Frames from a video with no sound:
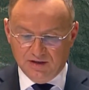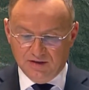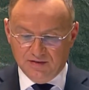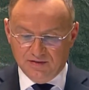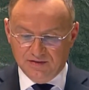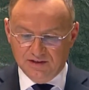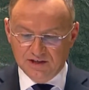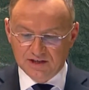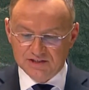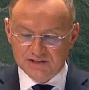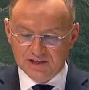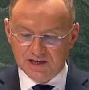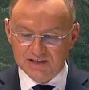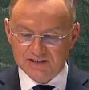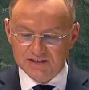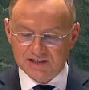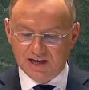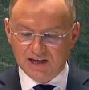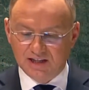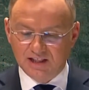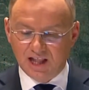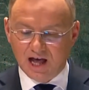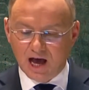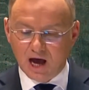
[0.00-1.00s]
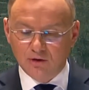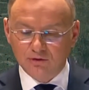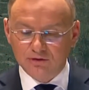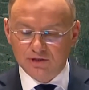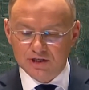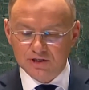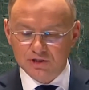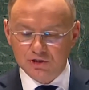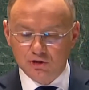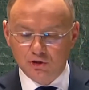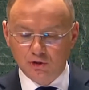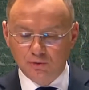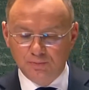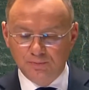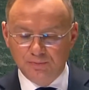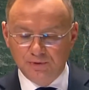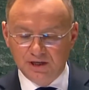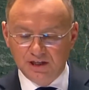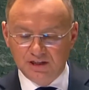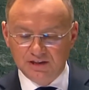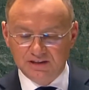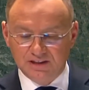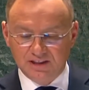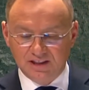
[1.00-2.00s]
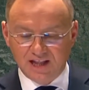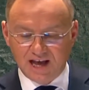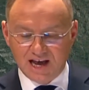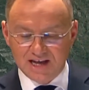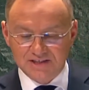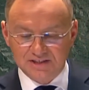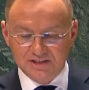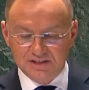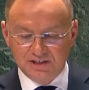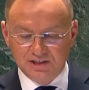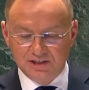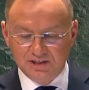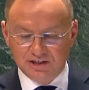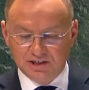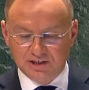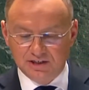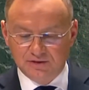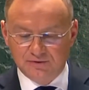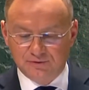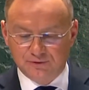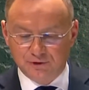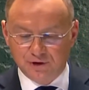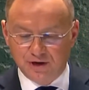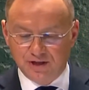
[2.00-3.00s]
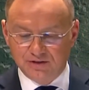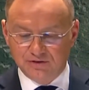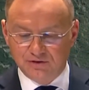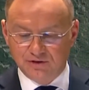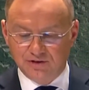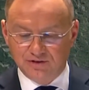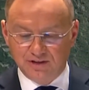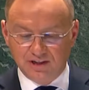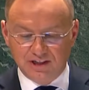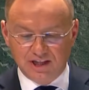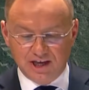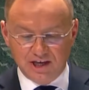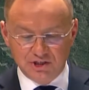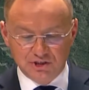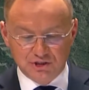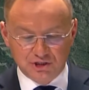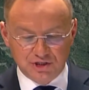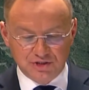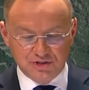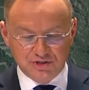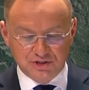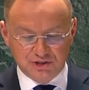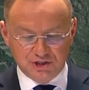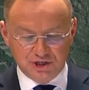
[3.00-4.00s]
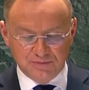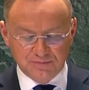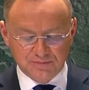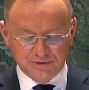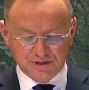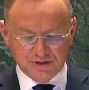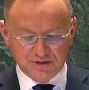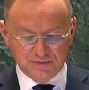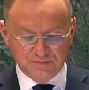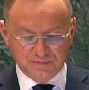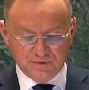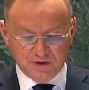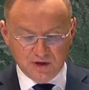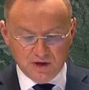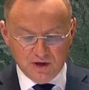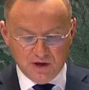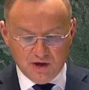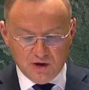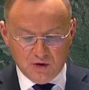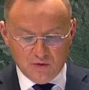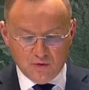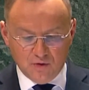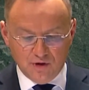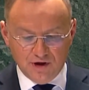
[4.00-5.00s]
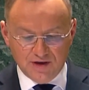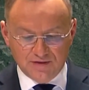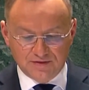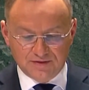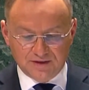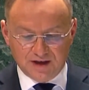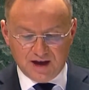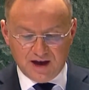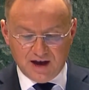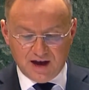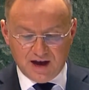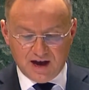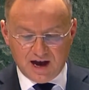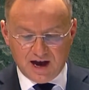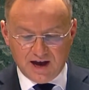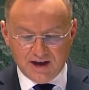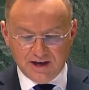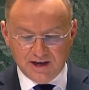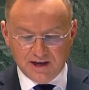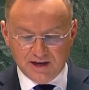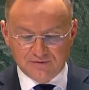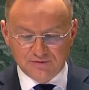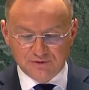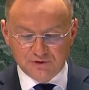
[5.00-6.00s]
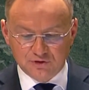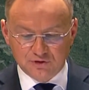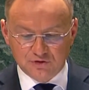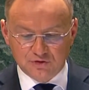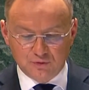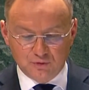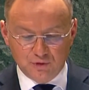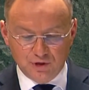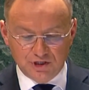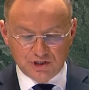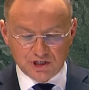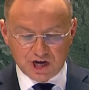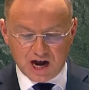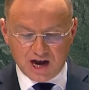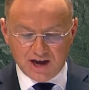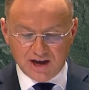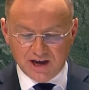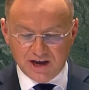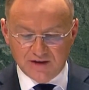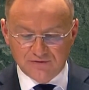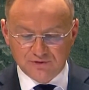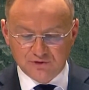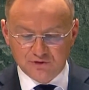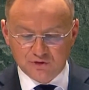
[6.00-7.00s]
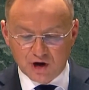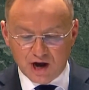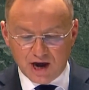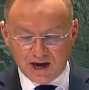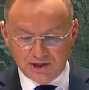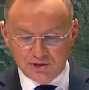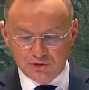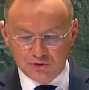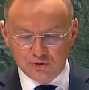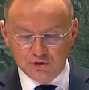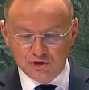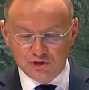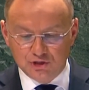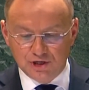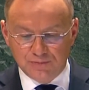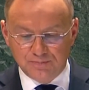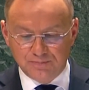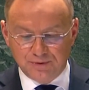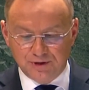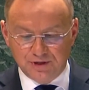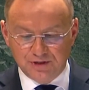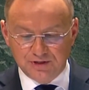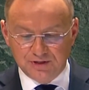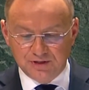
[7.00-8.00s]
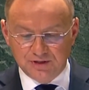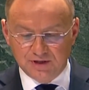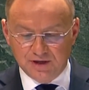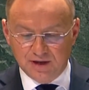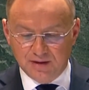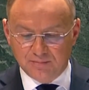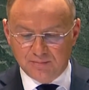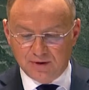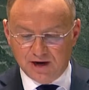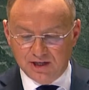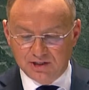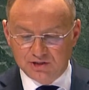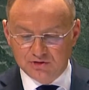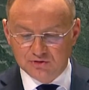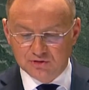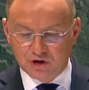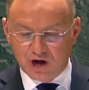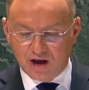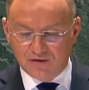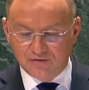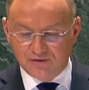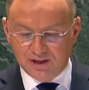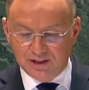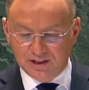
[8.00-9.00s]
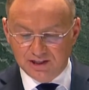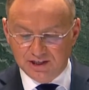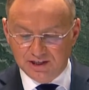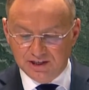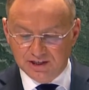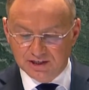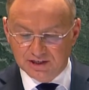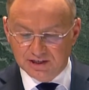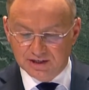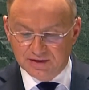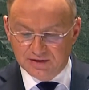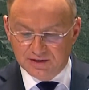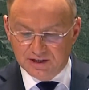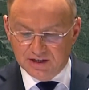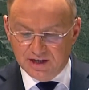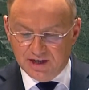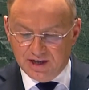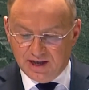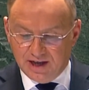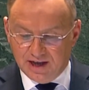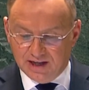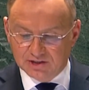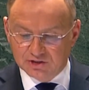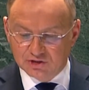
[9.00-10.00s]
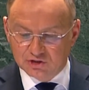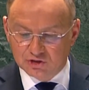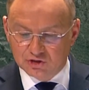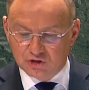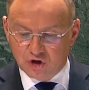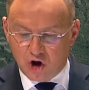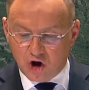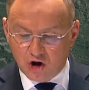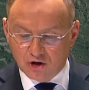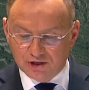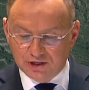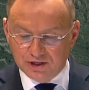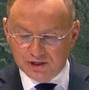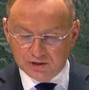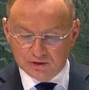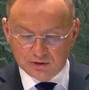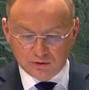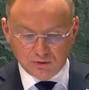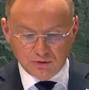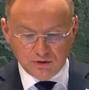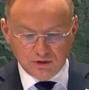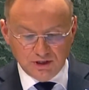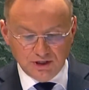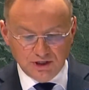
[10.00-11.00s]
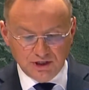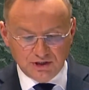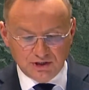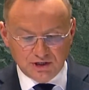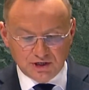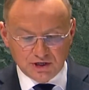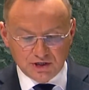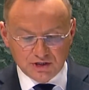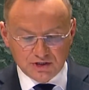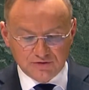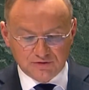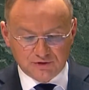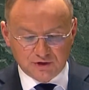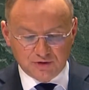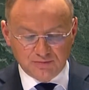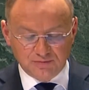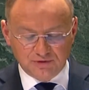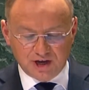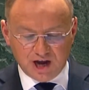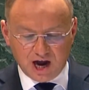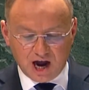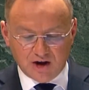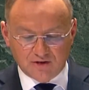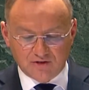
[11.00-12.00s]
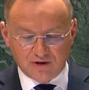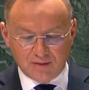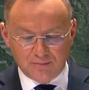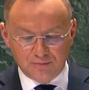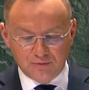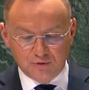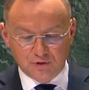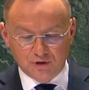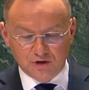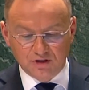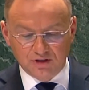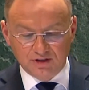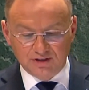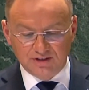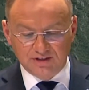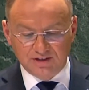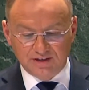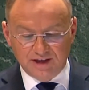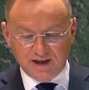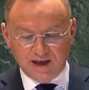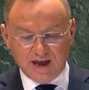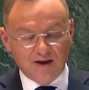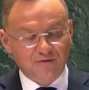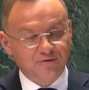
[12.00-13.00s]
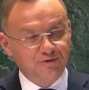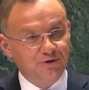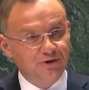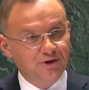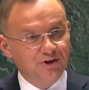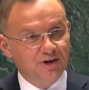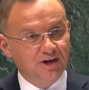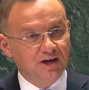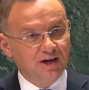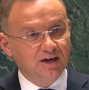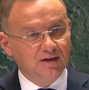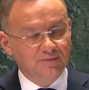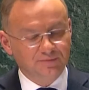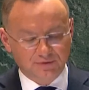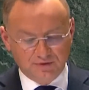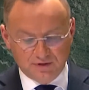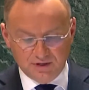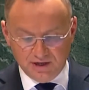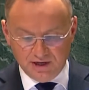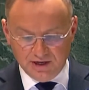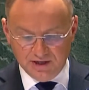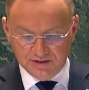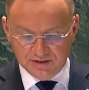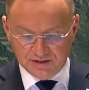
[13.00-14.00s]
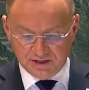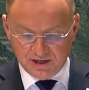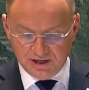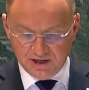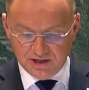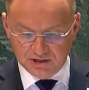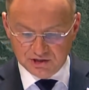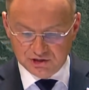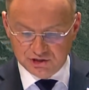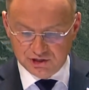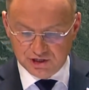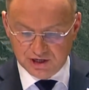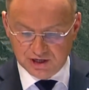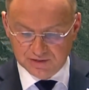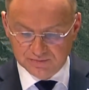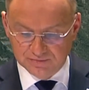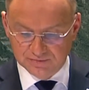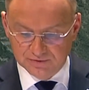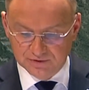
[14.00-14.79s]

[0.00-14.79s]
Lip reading: This has allowed us to build lasting and friendly relationships which I have tried to deepen by traveling and talking to leaders from the Arab world, Africa, and Asia.